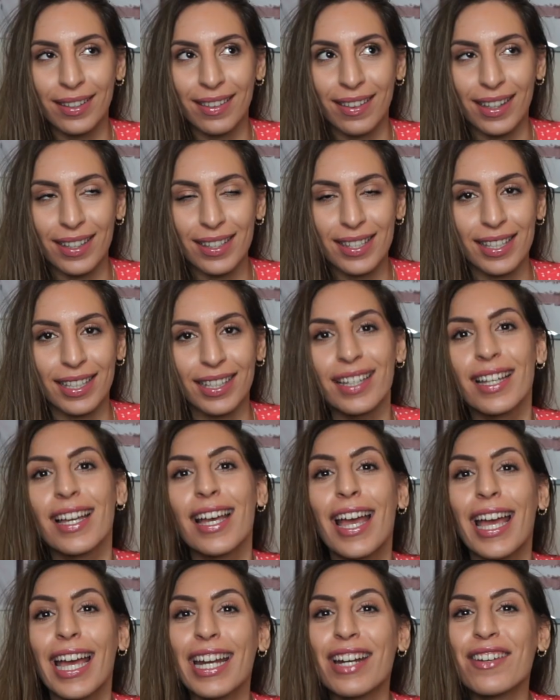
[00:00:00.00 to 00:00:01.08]
That's it.
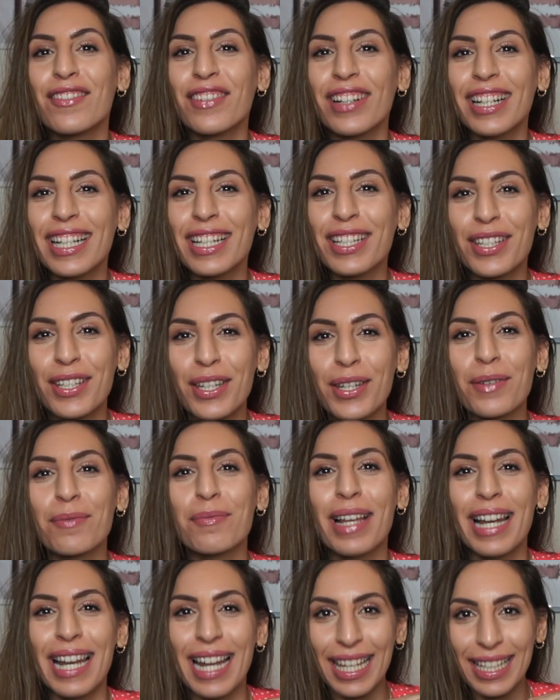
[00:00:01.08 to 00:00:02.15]
In a really cute
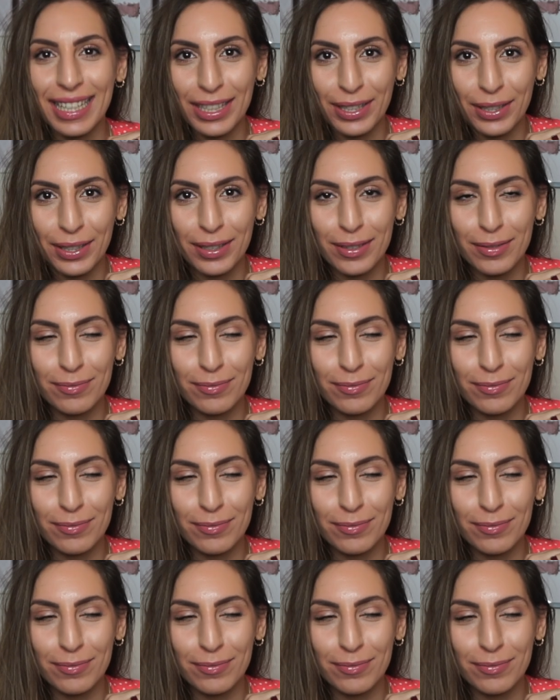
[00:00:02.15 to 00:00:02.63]
millennial.